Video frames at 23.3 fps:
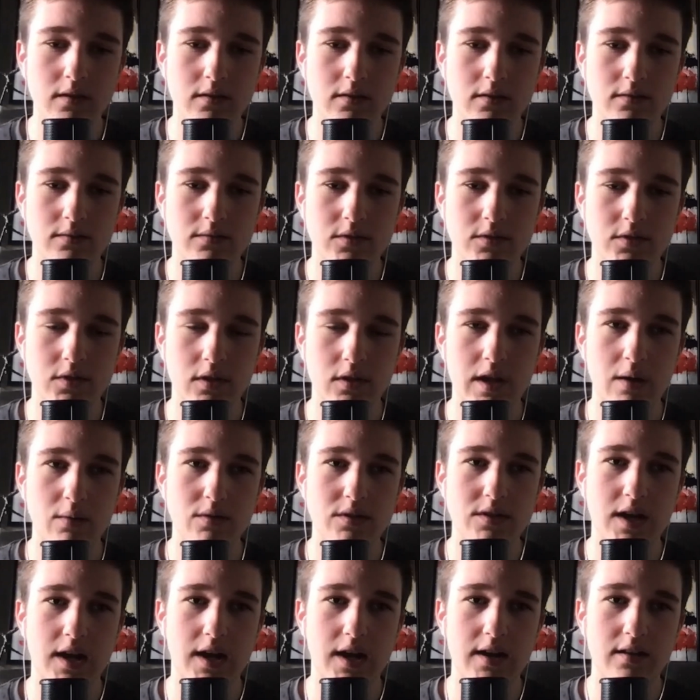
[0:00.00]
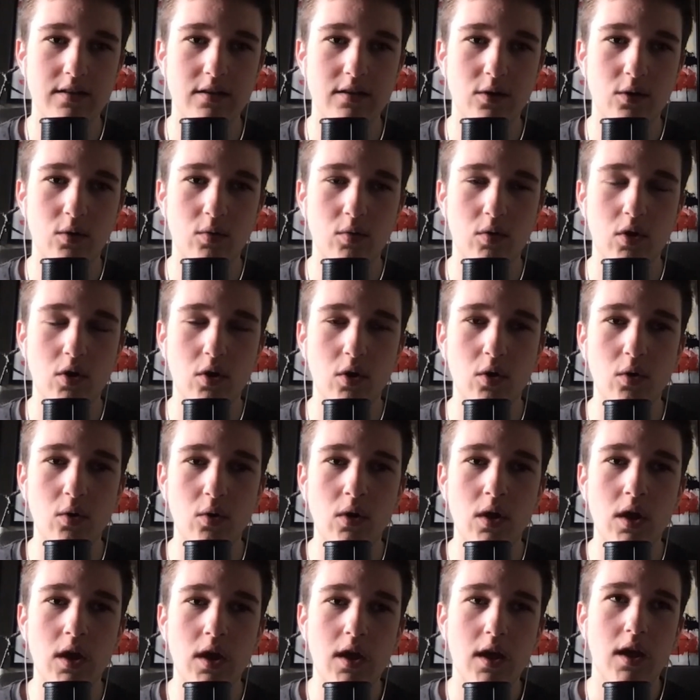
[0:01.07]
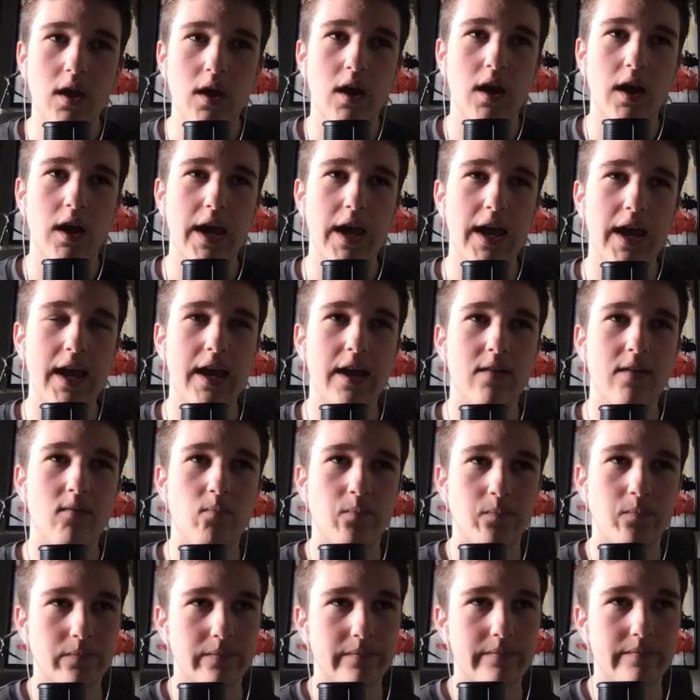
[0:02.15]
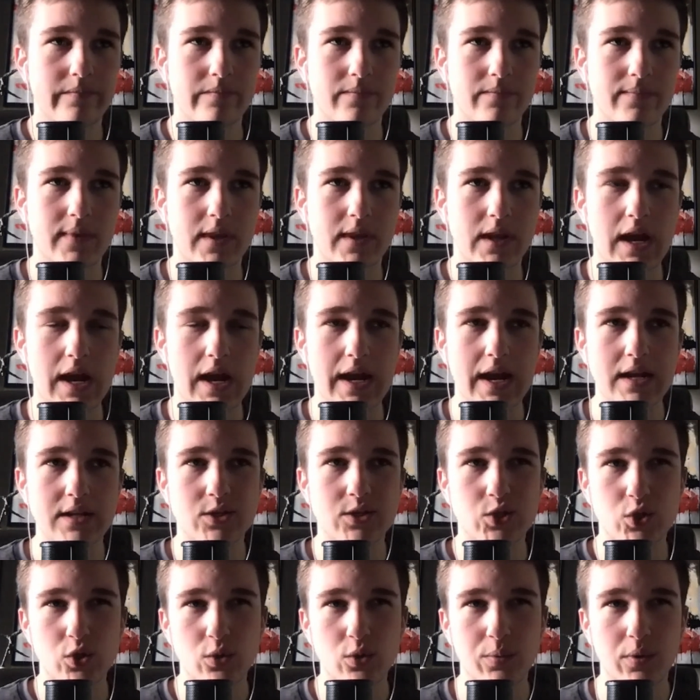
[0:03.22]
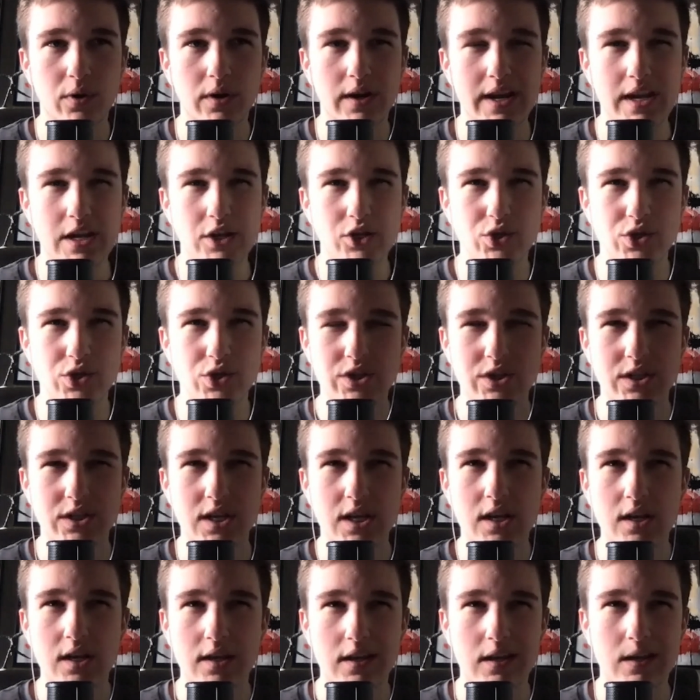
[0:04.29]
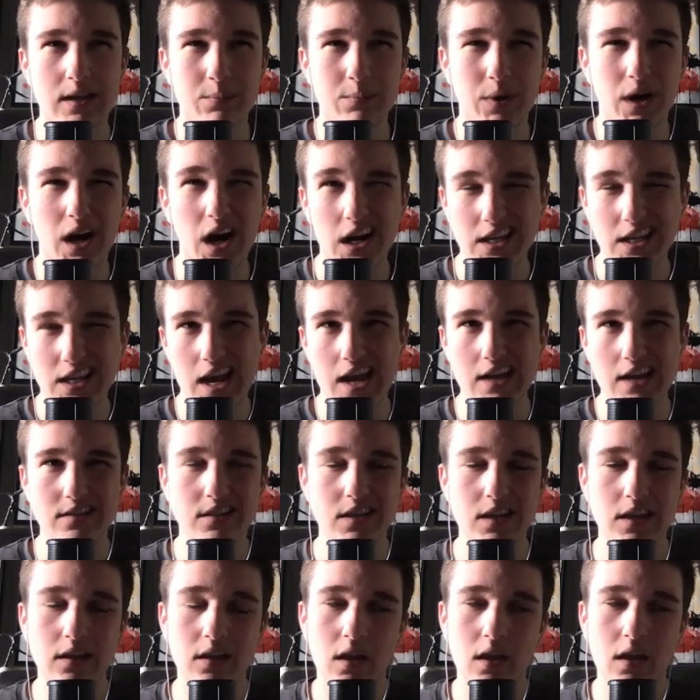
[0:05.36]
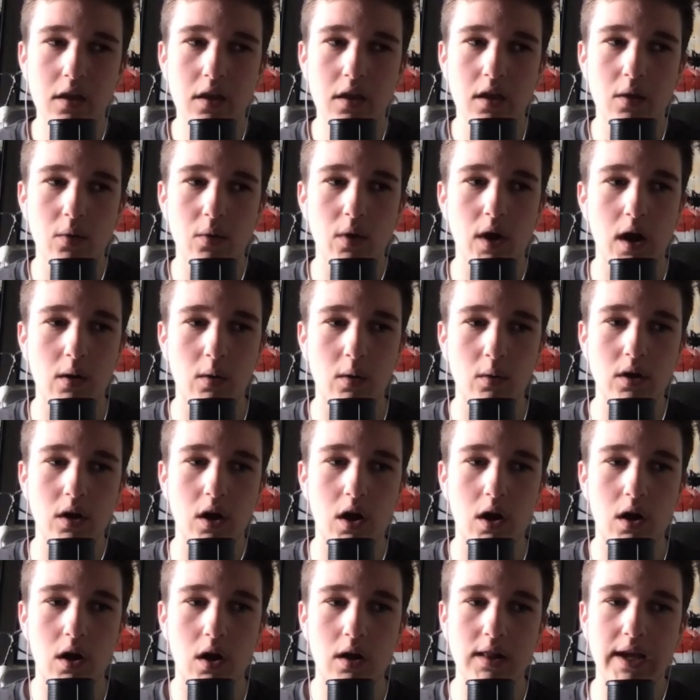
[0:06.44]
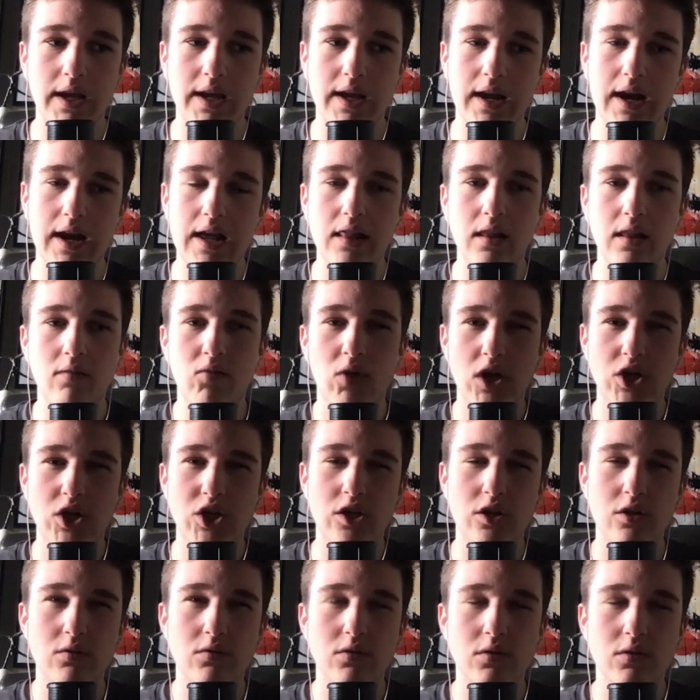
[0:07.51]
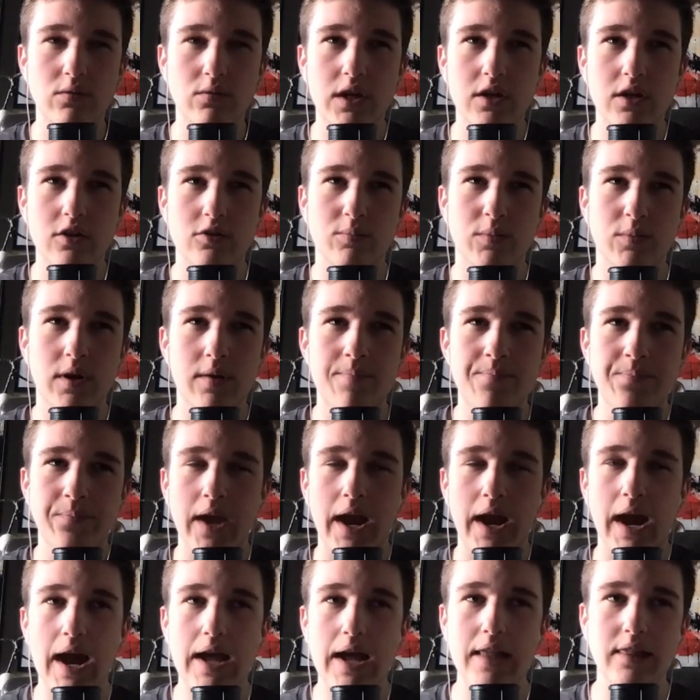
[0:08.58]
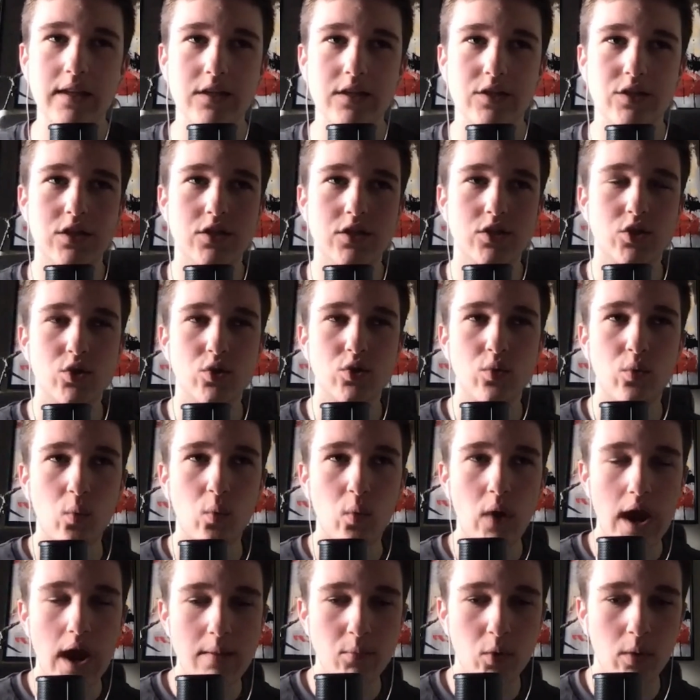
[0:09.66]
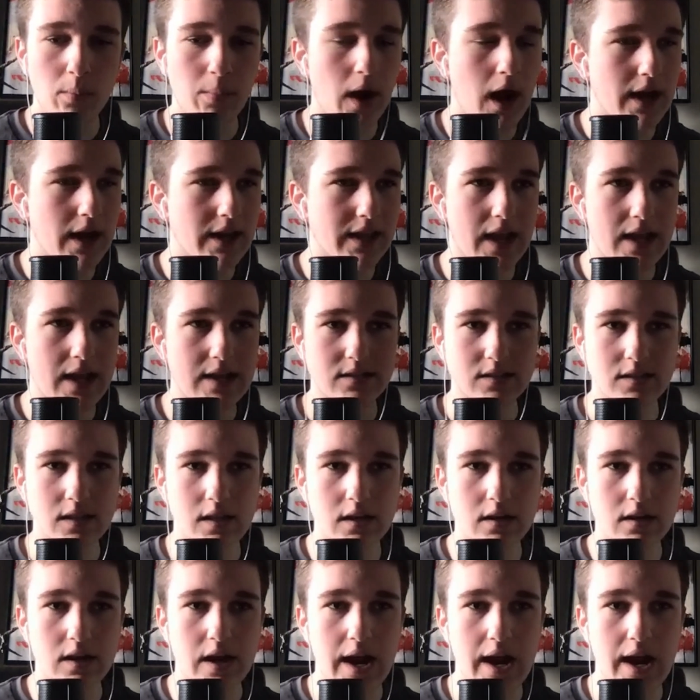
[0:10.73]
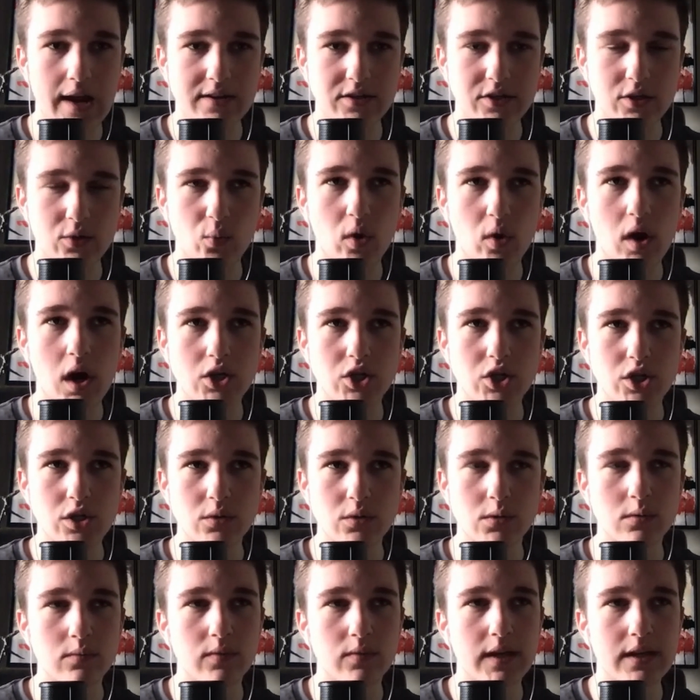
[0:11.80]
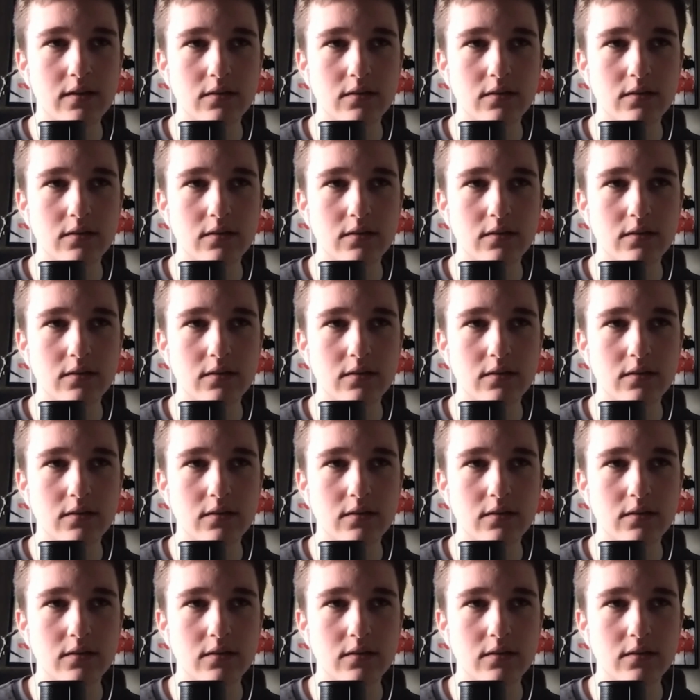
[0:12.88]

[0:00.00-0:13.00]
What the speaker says: So that was kind of the whole goal. And I got super interested in podcasting. And I love watching YouTube videos, but I listen to way more podcasts than I actually watch YouTube videos.